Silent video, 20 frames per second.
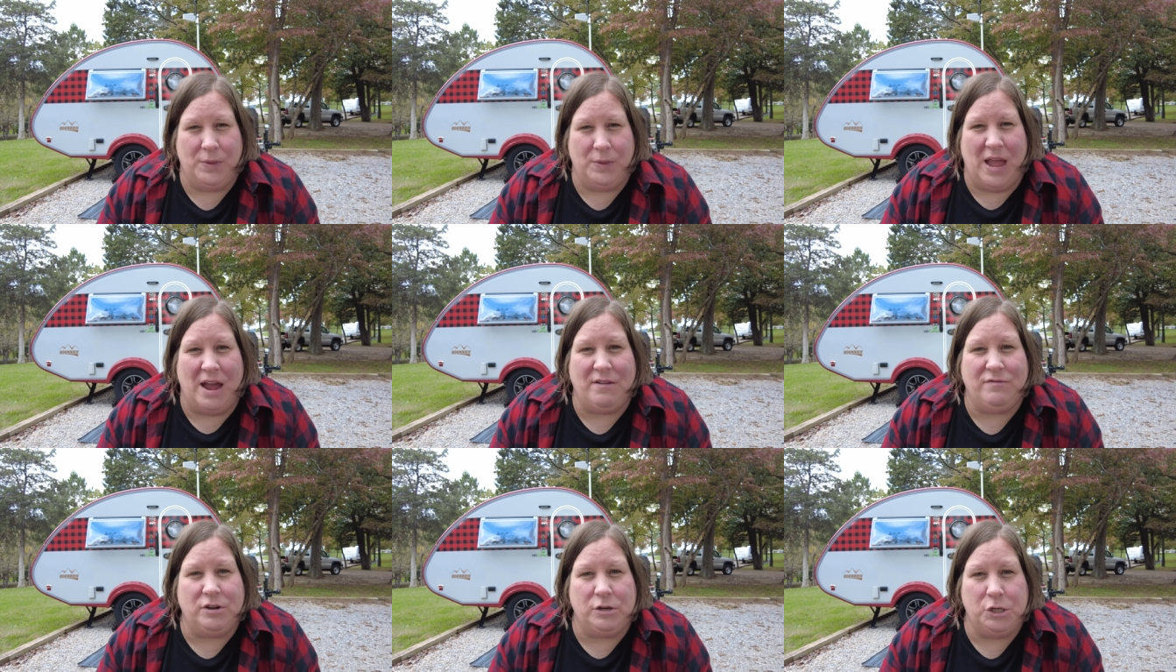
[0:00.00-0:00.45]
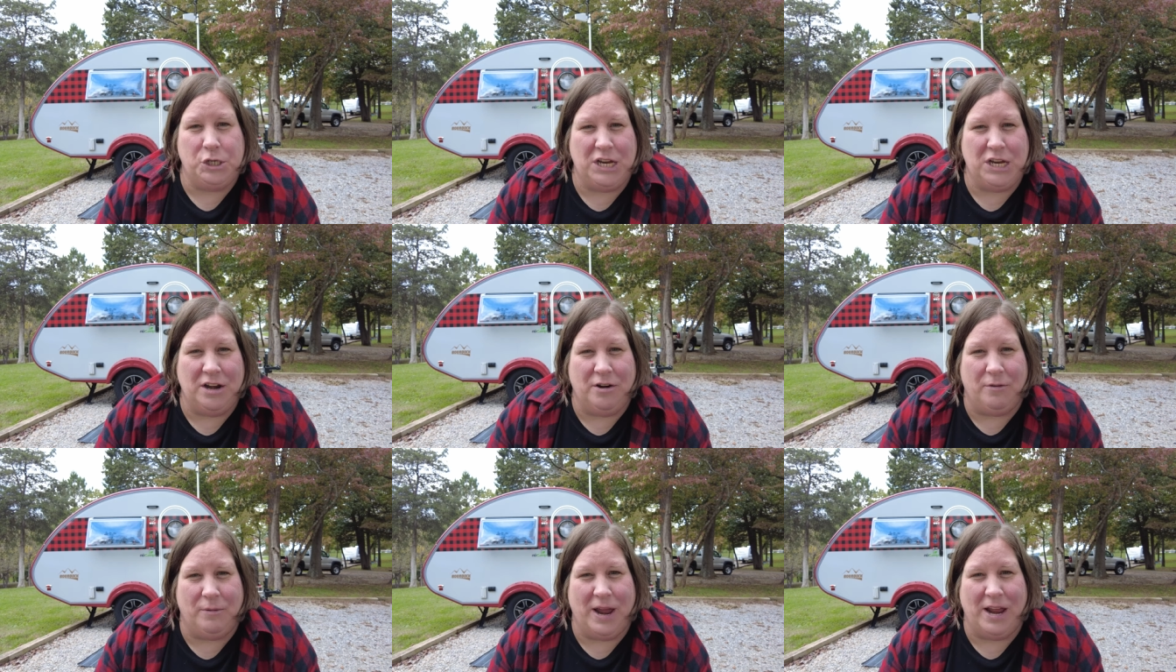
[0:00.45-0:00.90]
After
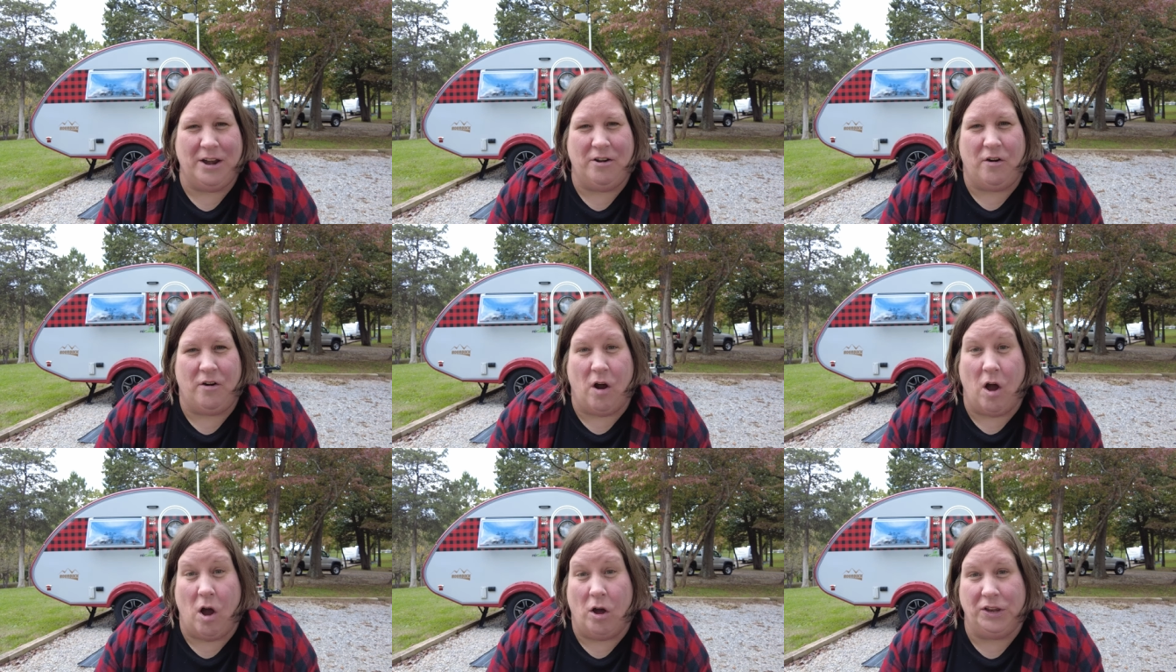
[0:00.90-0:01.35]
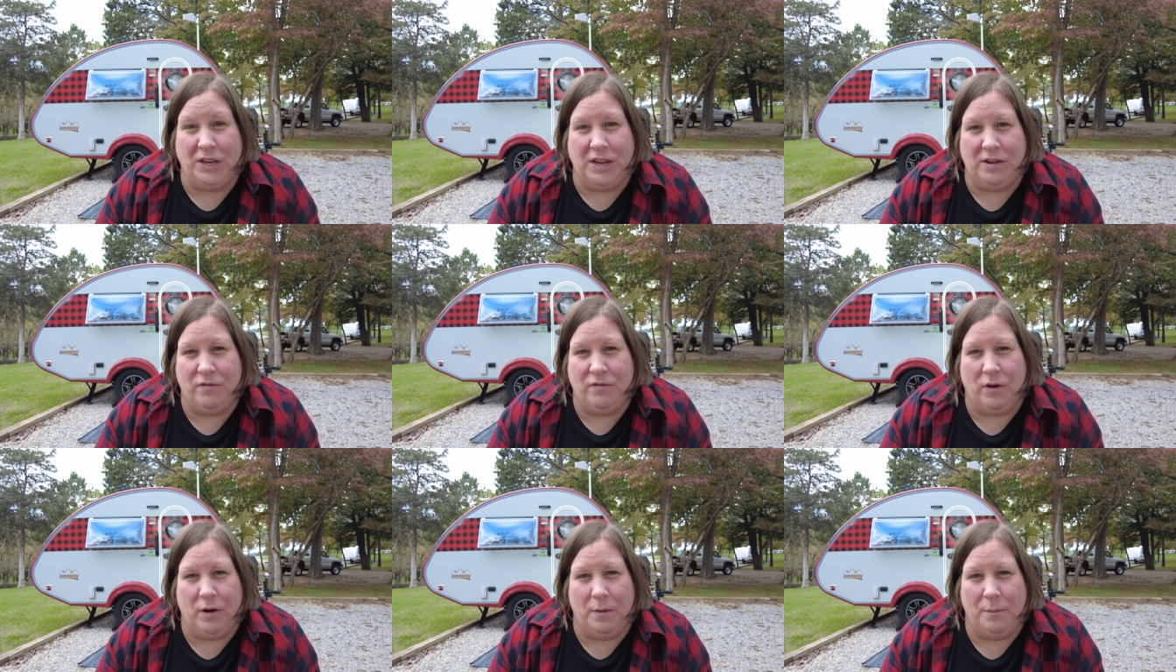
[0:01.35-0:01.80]
Gina ran her
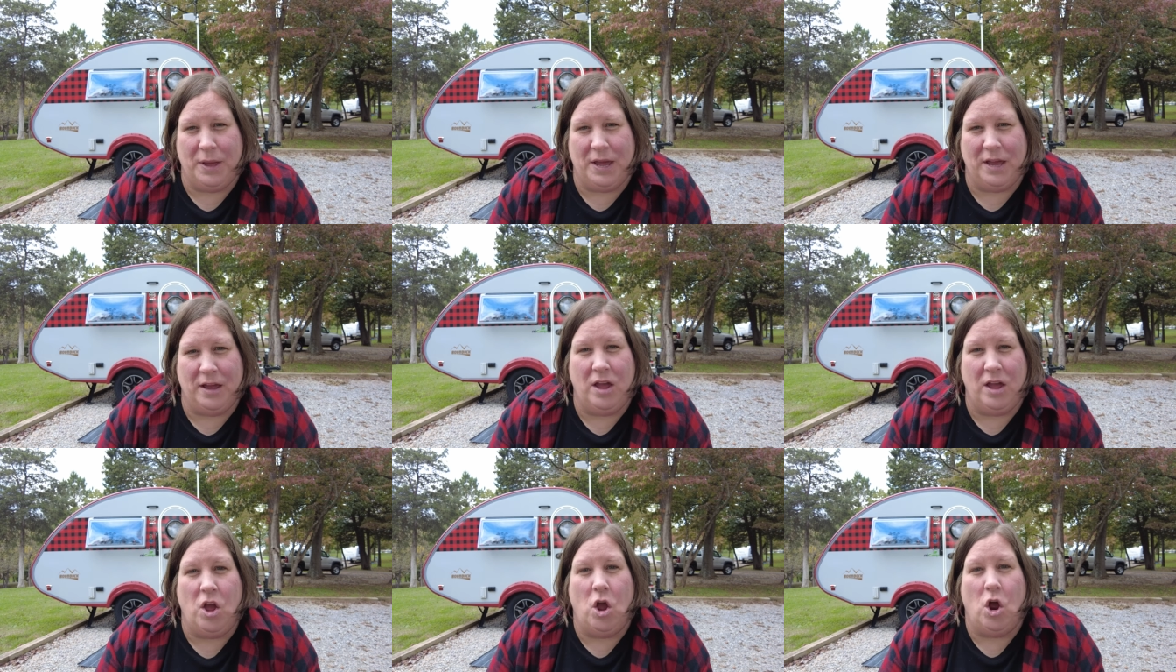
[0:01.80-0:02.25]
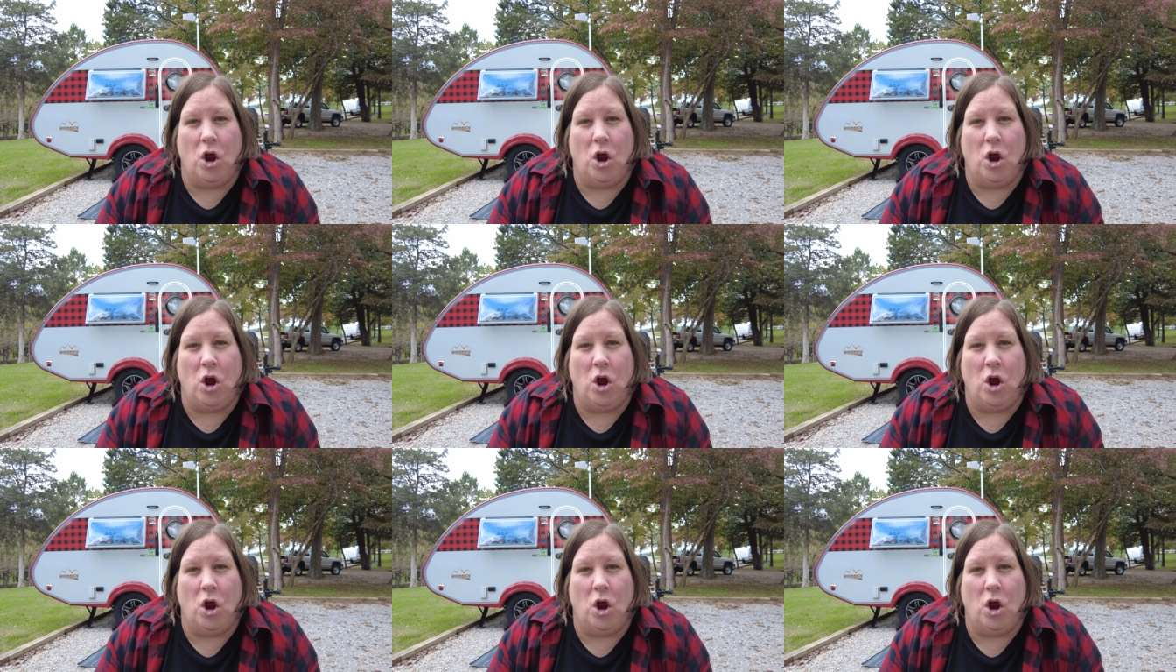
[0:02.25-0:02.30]
Alde for a bit,